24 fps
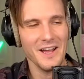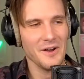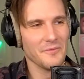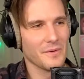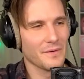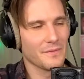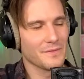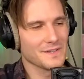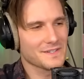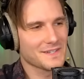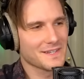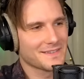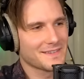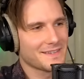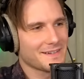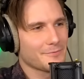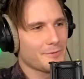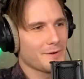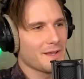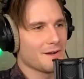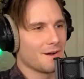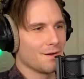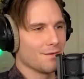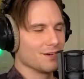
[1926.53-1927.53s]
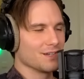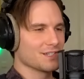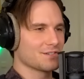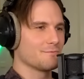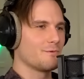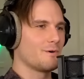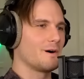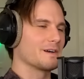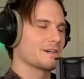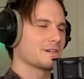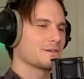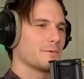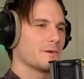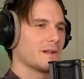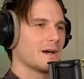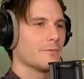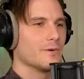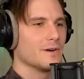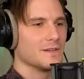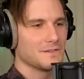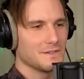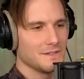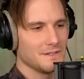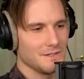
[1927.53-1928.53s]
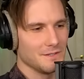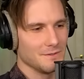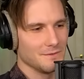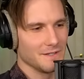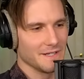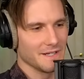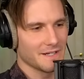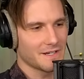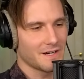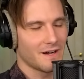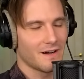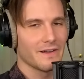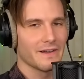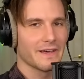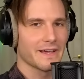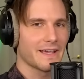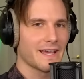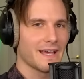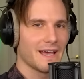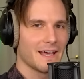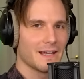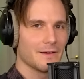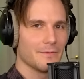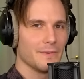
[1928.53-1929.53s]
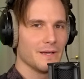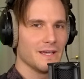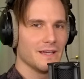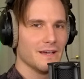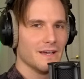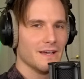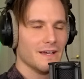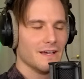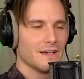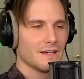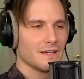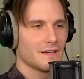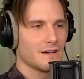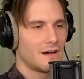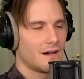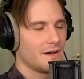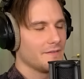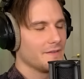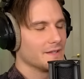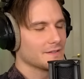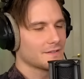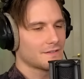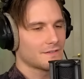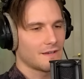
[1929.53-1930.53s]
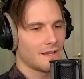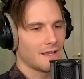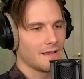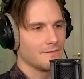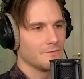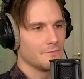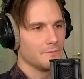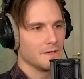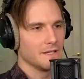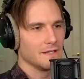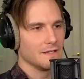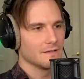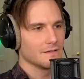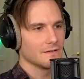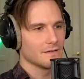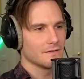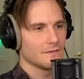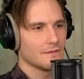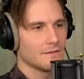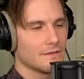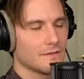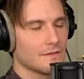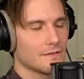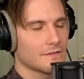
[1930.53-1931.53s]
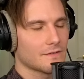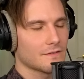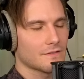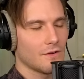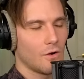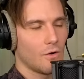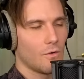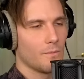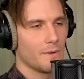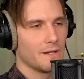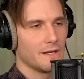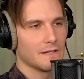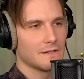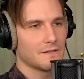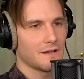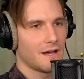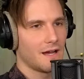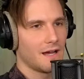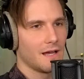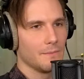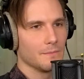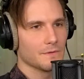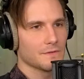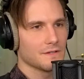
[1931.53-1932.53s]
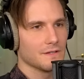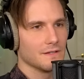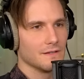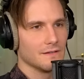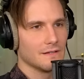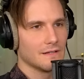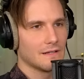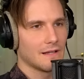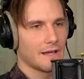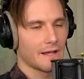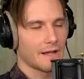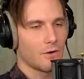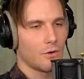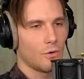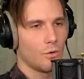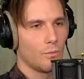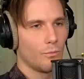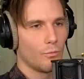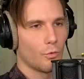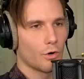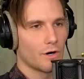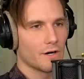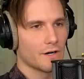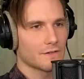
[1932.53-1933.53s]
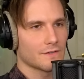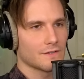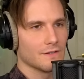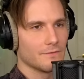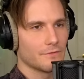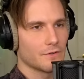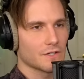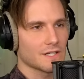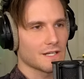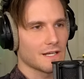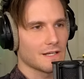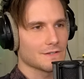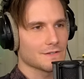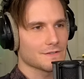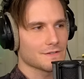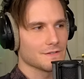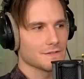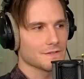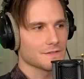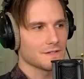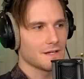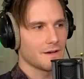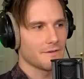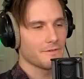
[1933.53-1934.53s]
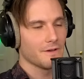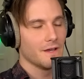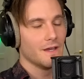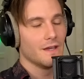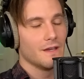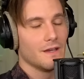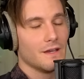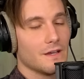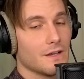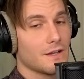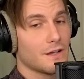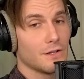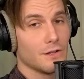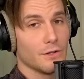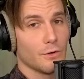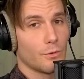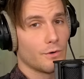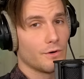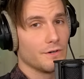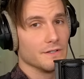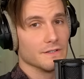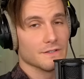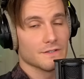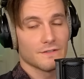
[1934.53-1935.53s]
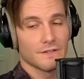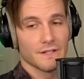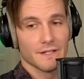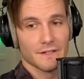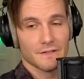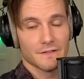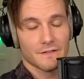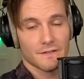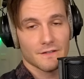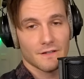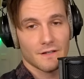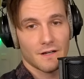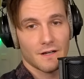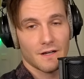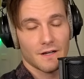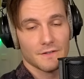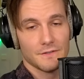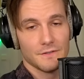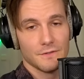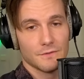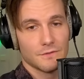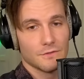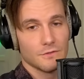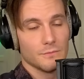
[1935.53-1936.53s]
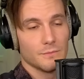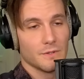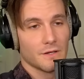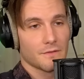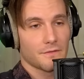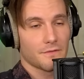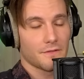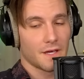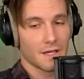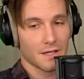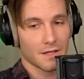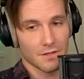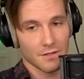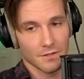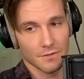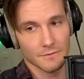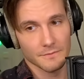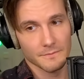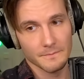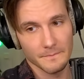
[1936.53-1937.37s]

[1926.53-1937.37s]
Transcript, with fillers: what was it that we always watched when I went to uni? Khan Academy? God, that saved me so many times in, in like homeworks and for tests and stuff. Glorious things. Ah, oh, YouTube, thank you.